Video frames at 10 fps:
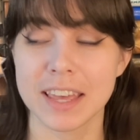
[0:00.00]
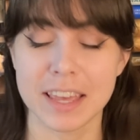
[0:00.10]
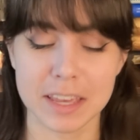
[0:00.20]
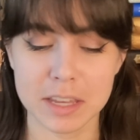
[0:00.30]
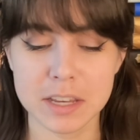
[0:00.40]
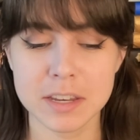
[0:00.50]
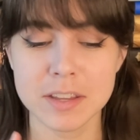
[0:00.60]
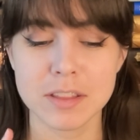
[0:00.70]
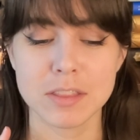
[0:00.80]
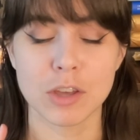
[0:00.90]
in
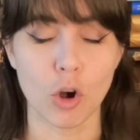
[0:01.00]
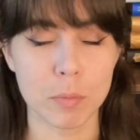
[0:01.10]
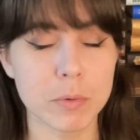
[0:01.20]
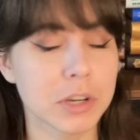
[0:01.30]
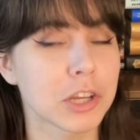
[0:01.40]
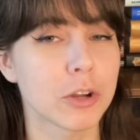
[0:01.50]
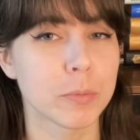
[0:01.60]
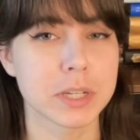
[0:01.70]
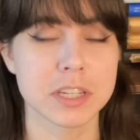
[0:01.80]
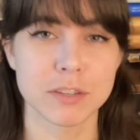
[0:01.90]
the Obi-Wan
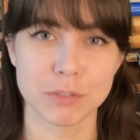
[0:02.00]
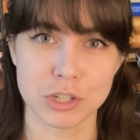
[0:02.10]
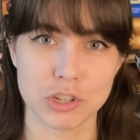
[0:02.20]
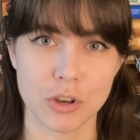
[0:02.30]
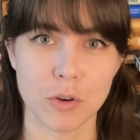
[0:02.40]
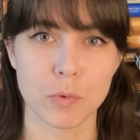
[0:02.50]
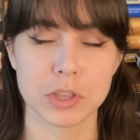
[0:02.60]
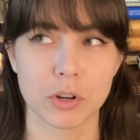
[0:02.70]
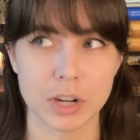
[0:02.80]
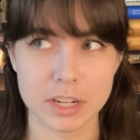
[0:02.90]
Kenobi T V show, when
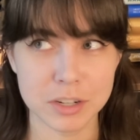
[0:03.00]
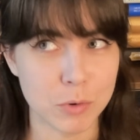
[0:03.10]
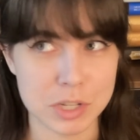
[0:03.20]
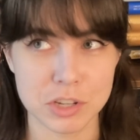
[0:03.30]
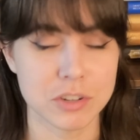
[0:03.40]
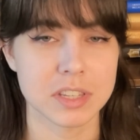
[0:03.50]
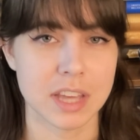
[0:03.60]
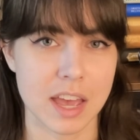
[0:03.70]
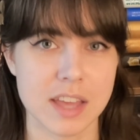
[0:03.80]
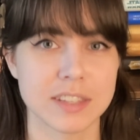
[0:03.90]
the Grand Inquisitor
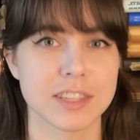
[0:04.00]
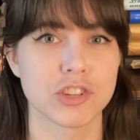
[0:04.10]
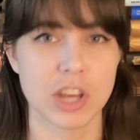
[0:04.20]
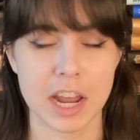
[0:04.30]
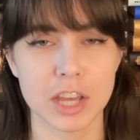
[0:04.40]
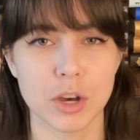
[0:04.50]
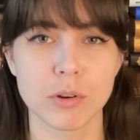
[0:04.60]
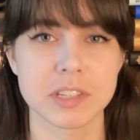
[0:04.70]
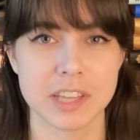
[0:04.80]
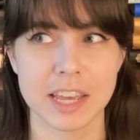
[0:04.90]
says the Jedi Code
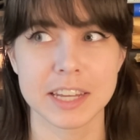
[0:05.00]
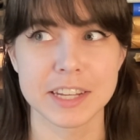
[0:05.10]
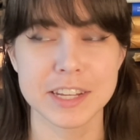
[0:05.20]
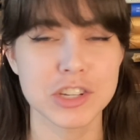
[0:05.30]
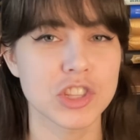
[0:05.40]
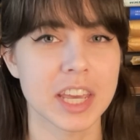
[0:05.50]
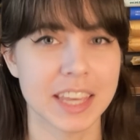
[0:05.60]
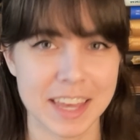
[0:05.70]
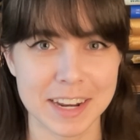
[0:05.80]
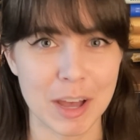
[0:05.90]
is like an itch, they
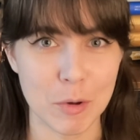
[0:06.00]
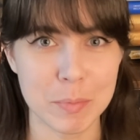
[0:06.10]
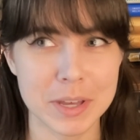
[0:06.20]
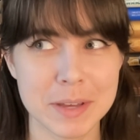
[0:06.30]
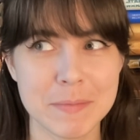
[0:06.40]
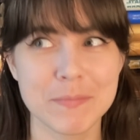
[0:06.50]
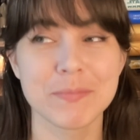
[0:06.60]
can't help it,